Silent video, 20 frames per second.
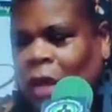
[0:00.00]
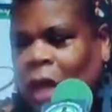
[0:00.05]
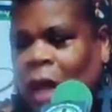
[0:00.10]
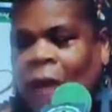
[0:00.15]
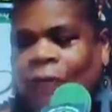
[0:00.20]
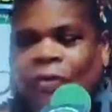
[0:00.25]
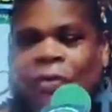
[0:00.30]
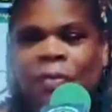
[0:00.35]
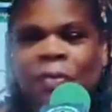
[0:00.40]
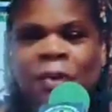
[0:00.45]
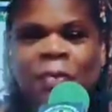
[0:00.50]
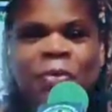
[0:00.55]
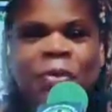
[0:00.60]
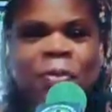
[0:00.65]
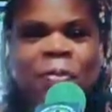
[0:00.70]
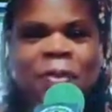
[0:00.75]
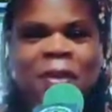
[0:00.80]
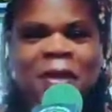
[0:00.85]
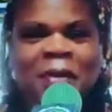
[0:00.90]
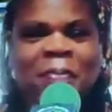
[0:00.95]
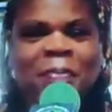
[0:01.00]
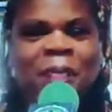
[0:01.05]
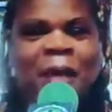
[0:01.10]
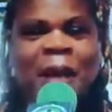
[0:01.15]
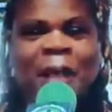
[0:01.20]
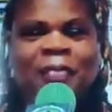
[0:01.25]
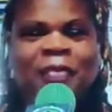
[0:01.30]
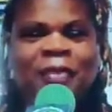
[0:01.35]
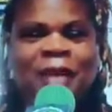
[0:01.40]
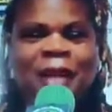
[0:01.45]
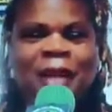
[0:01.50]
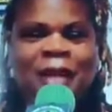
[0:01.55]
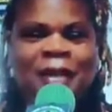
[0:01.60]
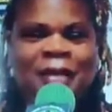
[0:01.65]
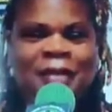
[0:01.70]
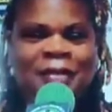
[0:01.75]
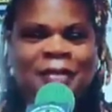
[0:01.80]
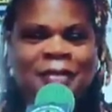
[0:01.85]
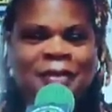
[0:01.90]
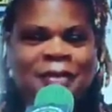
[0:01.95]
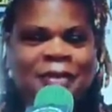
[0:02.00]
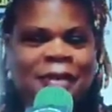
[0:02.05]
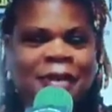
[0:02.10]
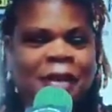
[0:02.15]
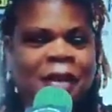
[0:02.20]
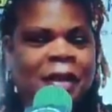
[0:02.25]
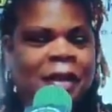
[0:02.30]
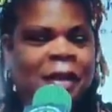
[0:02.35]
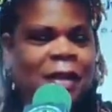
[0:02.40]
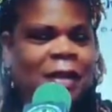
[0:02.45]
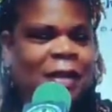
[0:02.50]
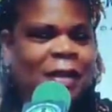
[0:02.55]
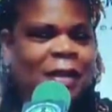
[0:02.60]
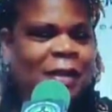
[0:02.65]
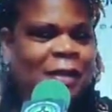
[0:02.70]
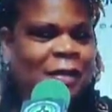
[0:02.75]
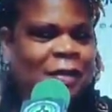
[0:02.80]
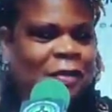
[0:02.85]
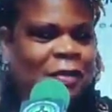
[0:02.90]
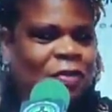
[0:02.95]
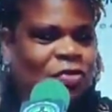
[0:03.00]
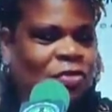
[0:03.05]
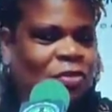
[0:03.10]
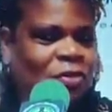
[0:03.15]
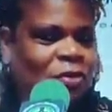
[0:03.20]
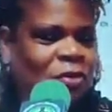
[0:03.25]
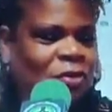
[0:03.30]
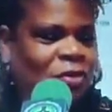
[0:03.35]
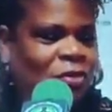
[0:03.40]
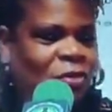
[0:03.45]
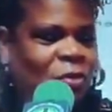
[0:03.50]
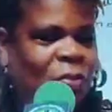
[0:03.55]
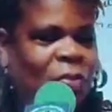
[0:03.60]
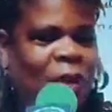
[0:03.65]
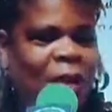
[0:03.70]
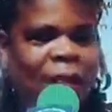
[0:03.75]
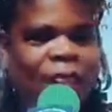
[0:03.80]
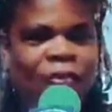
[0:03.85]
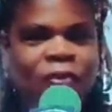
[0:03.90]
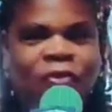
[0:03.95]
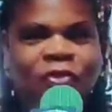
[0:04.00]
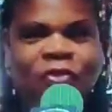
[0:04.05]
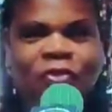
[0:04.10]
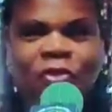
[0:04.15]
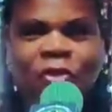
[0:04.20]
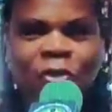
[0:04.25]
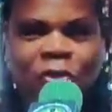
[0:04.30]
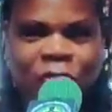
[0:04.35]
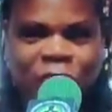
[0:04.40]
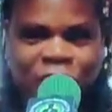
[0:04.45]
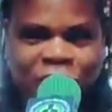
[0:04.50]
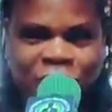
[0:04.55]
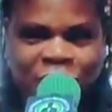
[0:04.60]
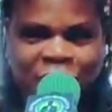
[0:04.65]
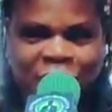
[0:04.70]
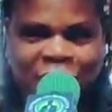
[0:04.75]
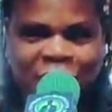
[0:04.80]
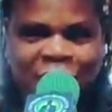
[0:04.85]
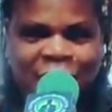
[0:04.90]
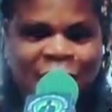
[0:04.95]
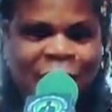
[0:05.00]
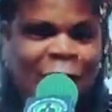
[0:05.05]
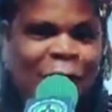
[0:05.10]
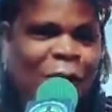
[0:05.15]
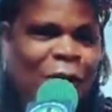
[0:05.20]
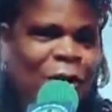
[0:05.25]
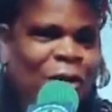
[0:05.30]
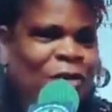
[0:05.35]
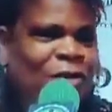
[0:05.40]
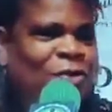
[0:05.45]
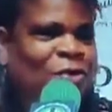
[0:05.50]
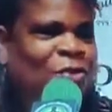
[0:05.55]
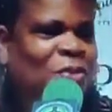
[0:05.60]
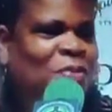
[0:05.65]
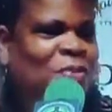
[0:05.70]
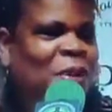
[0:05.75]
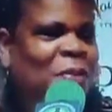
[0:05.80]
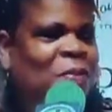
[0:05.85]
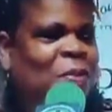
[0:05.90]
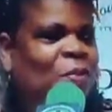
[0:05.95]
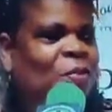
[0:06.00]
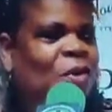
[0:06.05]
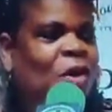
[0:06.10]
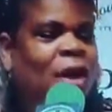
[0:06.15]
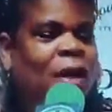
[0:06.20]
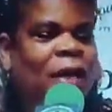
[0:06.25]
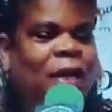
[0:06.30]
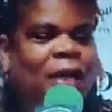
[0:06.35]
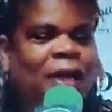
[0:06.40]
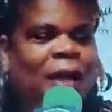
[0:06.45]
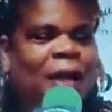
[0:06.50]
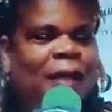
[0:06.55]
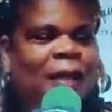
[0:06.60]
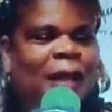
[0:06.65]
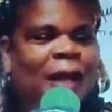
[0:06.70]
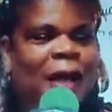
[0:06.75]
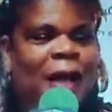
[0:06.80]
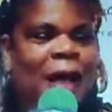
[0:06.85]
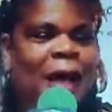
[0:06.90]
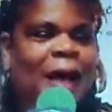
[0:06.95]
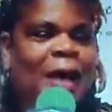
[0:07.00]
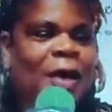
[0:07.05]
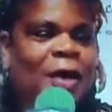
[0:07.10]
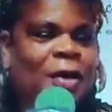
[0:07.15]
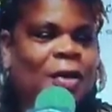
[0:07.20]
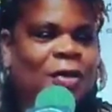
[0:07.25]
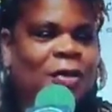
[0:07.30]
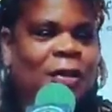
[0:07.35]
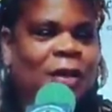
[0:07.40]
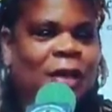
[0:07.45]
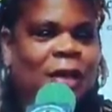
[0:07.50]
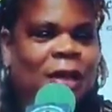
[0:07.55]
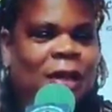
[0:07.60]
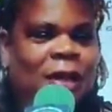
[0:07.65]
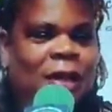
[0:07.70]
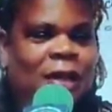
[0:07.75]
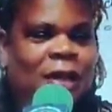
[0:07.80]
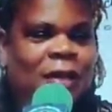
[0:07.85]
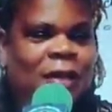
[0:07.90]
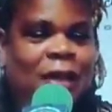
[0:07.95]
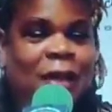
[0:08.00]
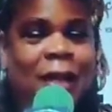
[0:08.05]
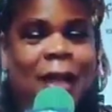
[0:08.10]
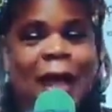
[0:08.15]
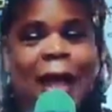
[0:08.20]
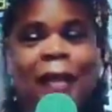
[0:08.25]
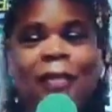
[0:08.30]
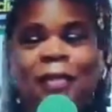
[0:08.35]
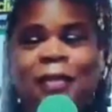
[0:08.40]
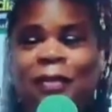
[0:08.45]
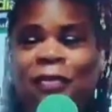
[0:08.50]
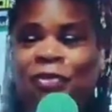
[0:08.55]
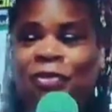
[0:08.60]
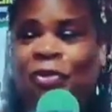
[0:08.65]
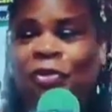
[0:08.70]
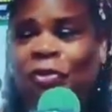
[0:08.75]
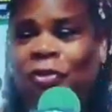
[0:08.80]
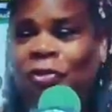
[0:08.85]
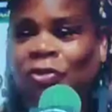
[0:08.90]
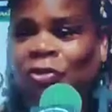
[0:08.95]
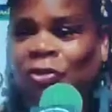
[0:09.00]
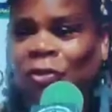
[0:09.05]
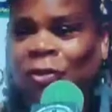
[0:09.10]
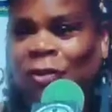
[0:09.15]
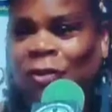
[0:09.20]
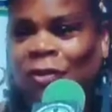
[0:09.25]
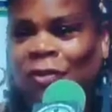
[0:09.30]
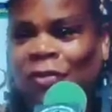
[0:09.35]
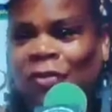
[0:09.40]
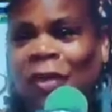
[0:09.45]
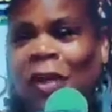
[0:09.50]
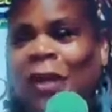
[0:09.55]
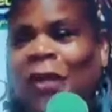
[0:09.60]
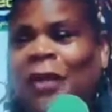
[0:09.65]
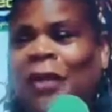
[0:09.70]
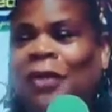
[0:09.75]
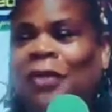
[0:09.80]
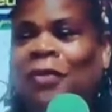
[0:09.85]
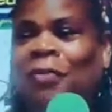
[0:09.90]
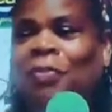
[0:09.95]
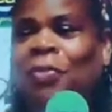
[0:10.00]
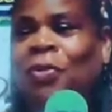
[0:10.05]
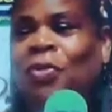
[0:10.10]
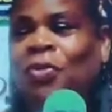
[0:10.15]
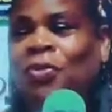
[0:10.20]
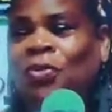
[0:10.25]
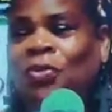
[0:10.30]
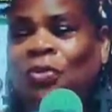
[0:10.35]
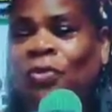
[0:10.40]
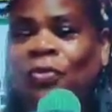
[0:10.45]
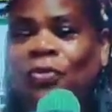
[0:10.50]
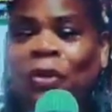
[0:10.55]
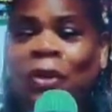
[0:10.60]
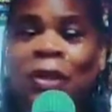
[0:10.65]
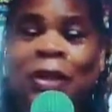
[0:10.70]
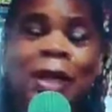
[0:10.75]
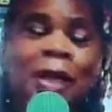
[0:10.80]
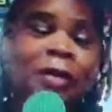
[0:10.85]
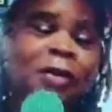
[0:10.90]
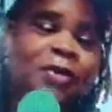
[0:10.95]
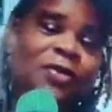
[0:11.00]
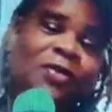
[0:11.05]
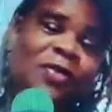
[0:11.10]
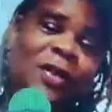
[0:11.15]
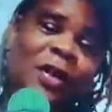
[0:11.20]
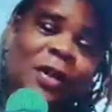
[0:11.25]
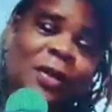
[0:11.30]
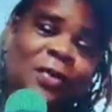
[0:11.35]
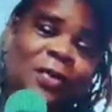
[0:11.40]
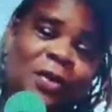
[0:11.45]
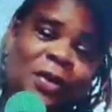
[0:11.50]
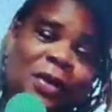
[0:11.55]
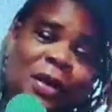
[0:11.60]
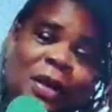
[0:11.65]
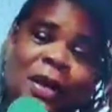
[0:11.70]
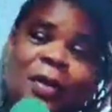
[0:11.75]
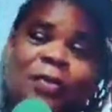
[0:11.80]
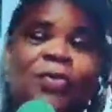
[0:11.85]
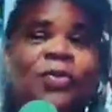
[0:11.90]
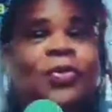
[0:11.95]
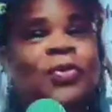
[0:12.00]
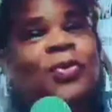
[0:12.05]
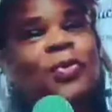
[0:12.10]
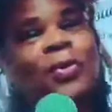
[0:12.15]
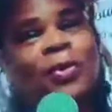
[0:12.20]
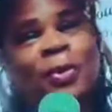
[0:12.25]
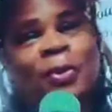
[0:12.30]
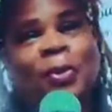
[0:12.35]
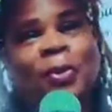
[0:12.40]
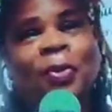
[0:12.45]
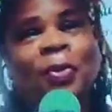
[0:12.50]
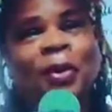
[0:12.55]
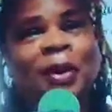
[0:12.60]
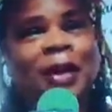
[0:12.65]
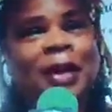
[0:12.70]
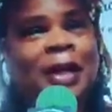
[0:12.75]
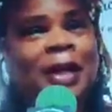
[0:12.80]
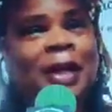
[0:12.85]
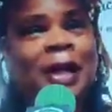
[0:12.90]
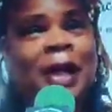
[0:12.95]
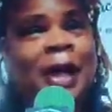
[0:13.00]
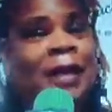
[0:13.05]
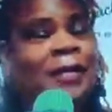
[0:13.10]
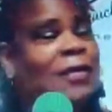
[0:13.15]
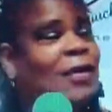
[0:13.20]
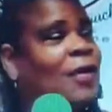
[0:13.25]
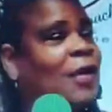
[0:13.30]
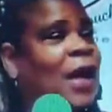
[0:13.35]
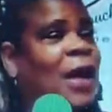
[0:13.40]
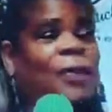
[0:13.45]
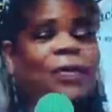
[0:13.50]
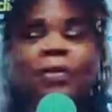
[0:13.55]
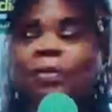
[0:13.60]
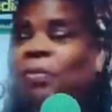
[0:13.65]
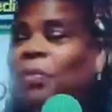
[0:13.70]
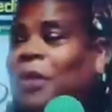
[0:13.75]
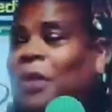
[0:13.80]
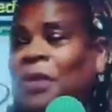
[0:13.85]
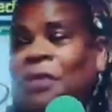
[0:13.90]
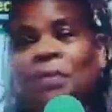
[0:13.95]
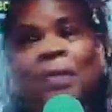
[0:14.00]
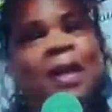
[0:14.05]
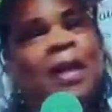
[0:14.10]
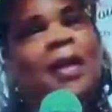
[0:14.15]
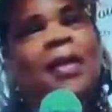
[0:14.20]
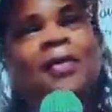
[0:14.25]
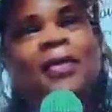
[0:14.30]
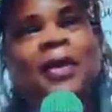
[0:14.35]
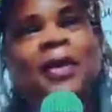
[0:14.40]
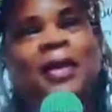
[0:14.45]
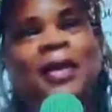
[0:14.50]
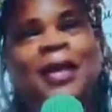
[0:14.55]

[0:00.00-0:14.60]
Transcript: I remember being baptized in the traditional Baptist church. And I also remember walking down the aisle in the Catholic Church standing in the pews and really not understanding what the heck was going on. I thought I was being married.